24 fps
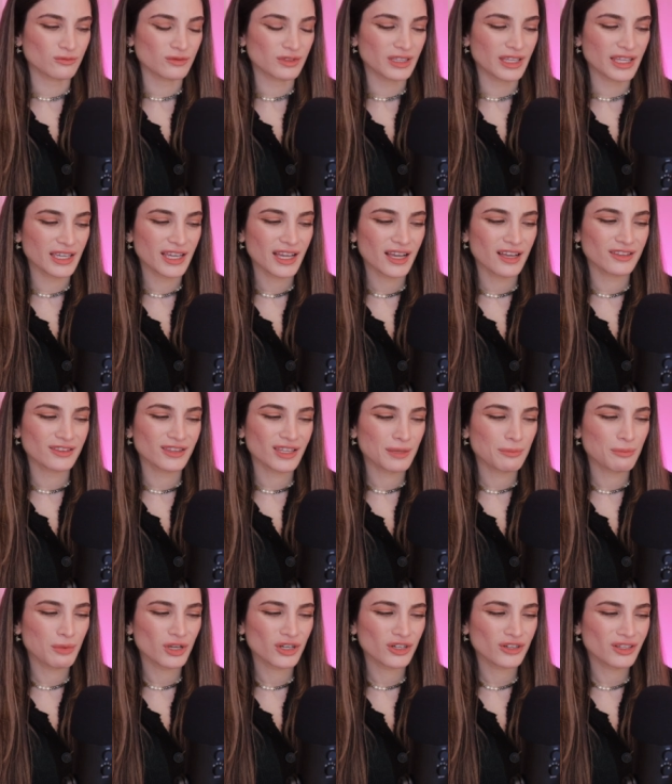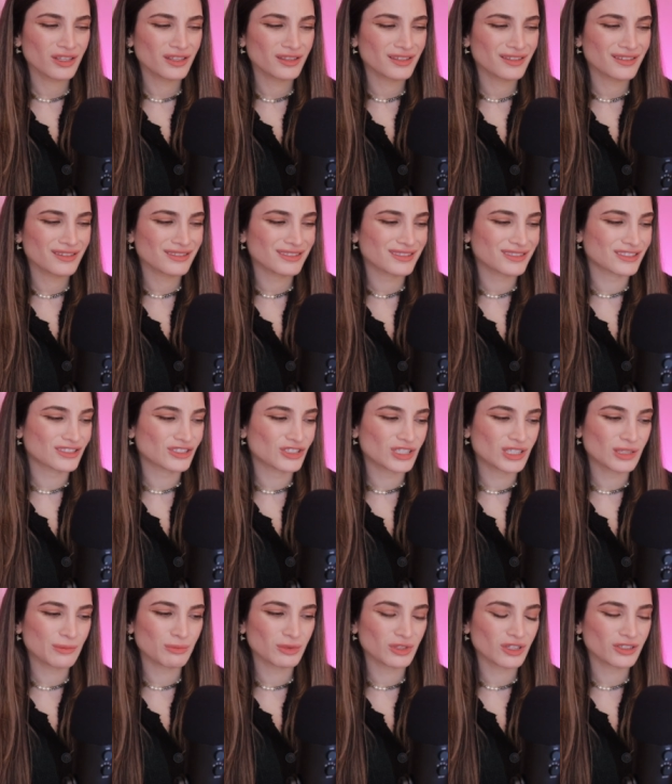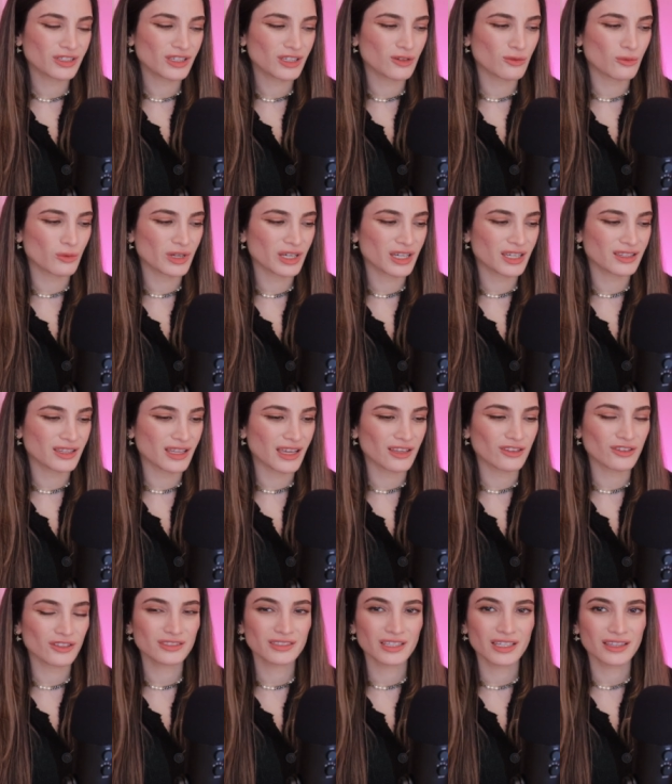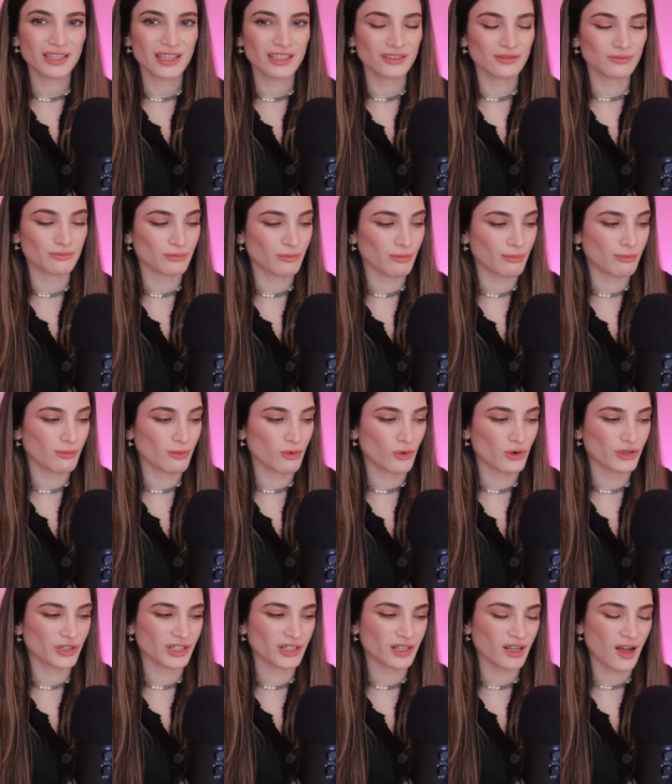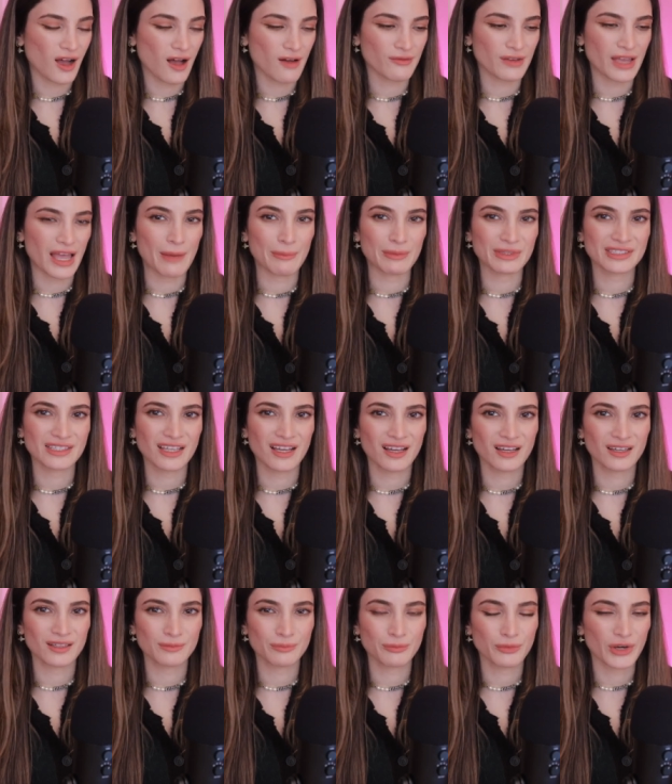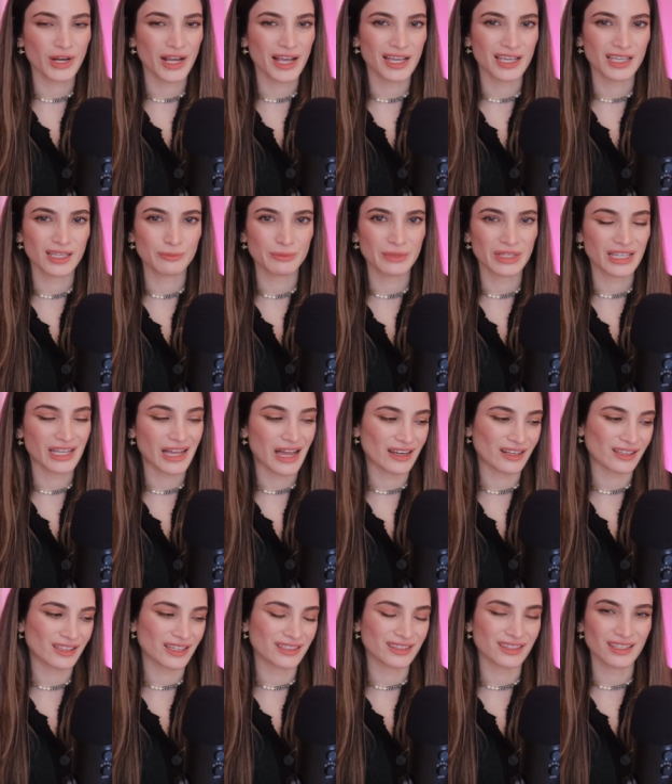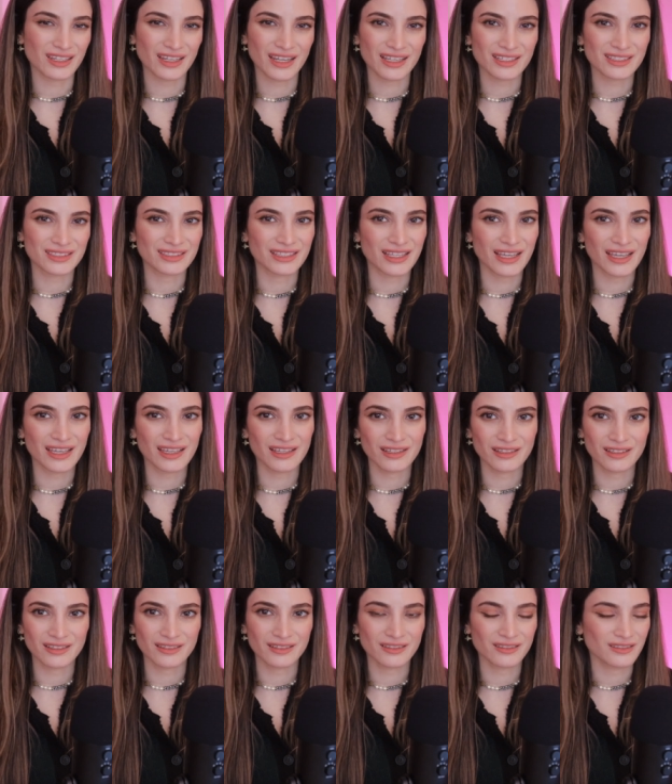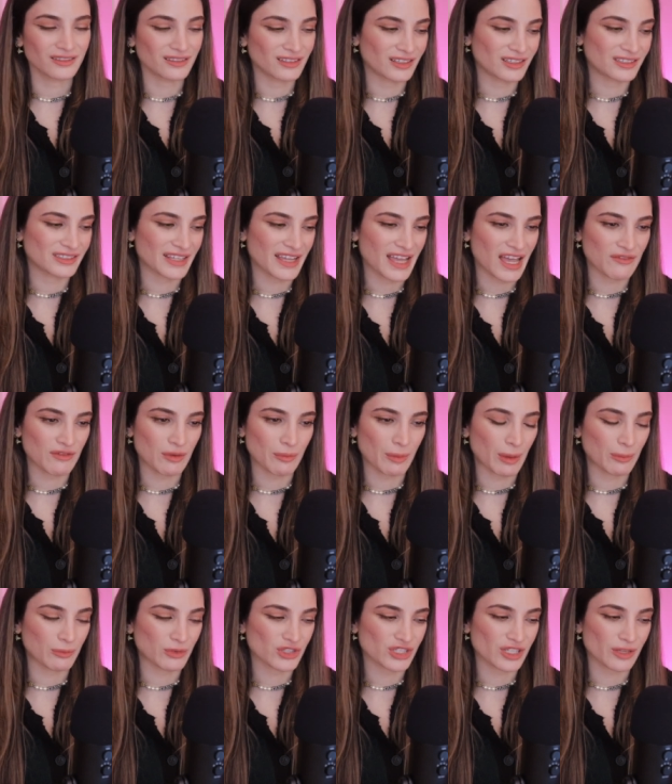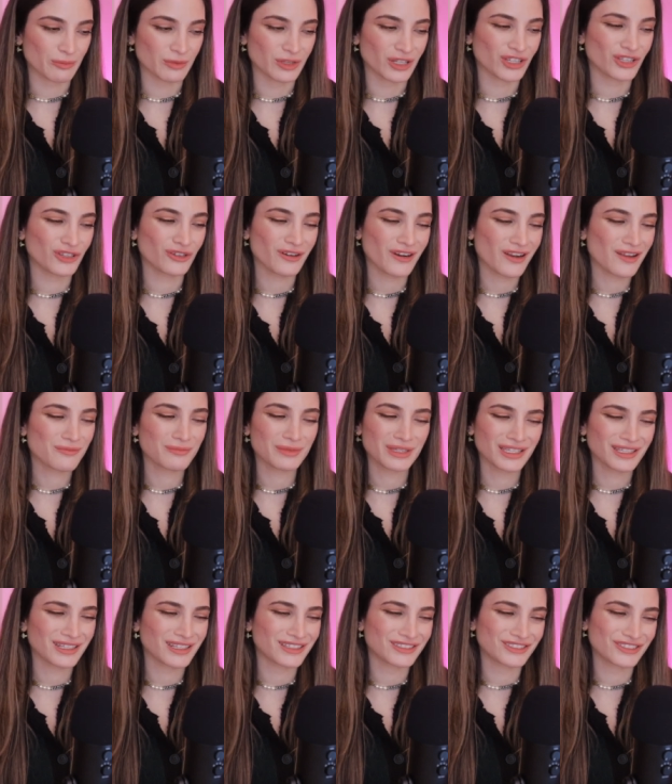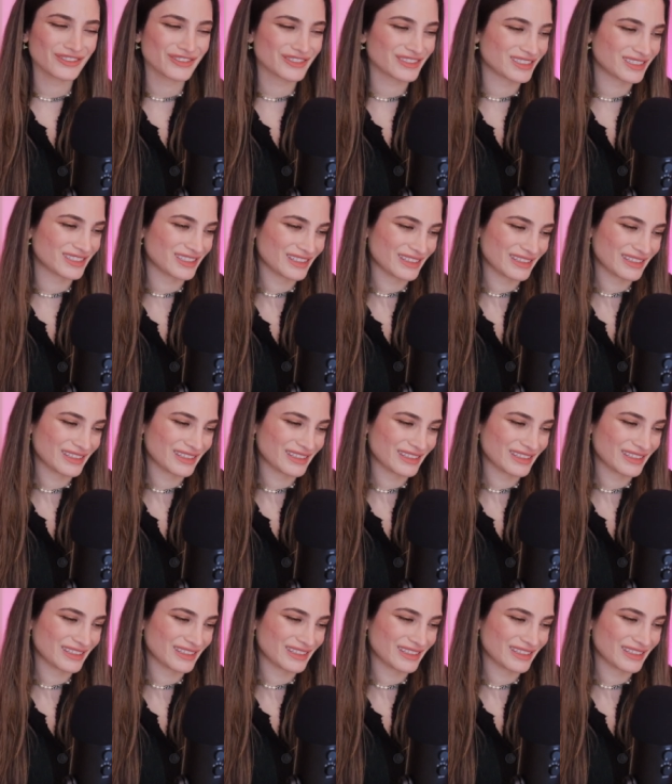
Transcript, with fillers: They got they put her in this cheap looking wig that looks like they ordered it off Amazon Prime. They got it like the next day because they have a membership there. You know what I mean? It just